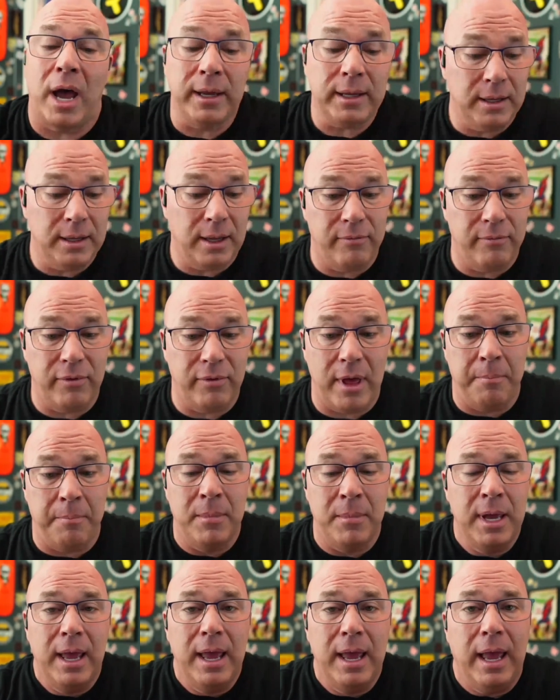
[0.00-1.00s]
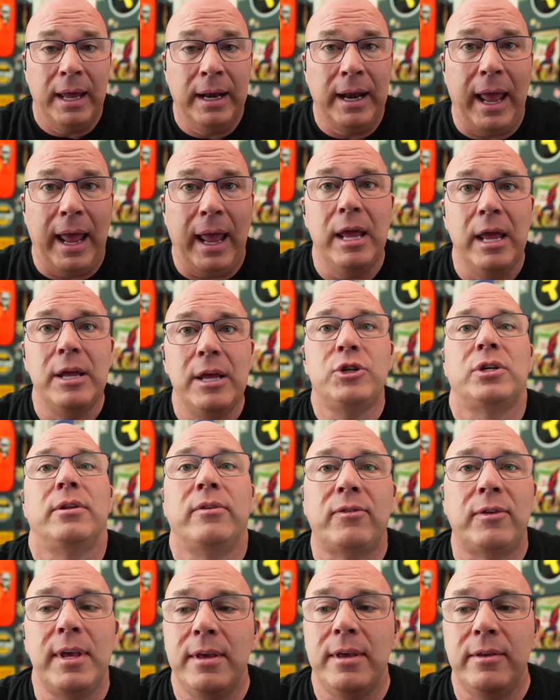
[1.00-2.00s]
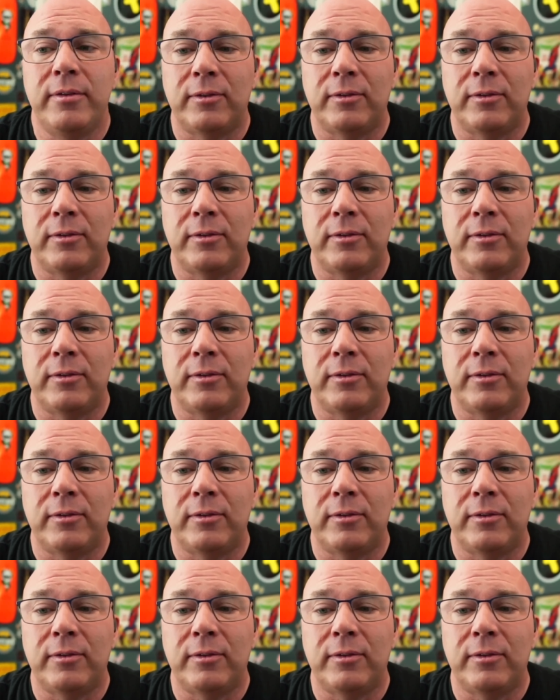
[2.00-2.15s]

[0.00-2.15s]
I can give them an agency,